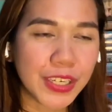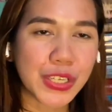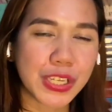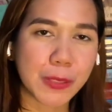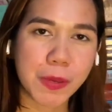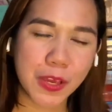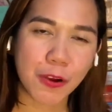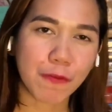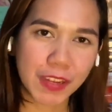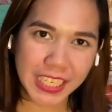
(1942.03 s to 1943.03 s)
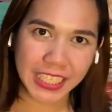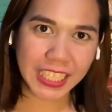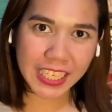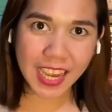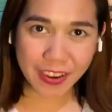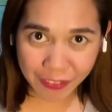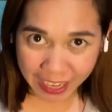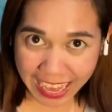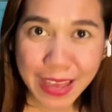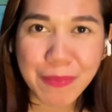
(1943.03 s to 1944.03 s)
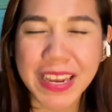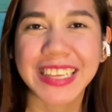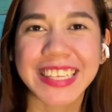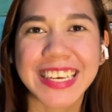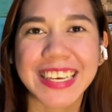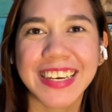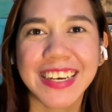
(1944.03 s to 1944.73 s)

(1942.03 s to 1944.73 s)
speaking of validity and reliability,